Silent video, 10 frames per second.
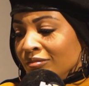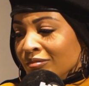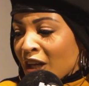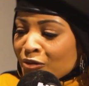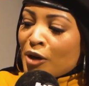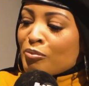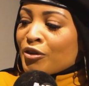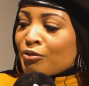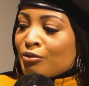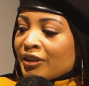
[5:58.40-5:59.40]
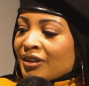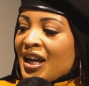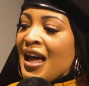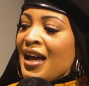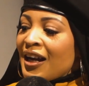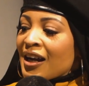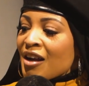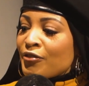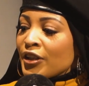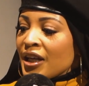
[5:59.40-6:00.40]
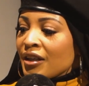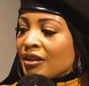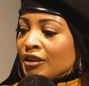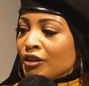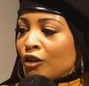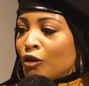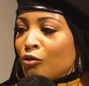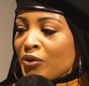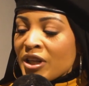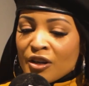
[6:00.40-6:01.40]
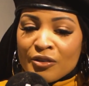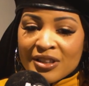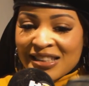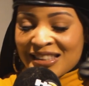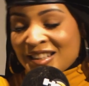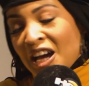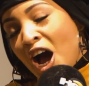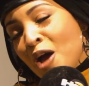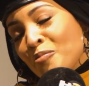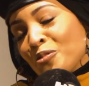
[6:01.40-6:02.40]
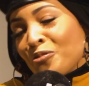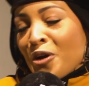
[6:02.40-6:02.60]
that's what I push for. And I feel like, you know, we know it's a time of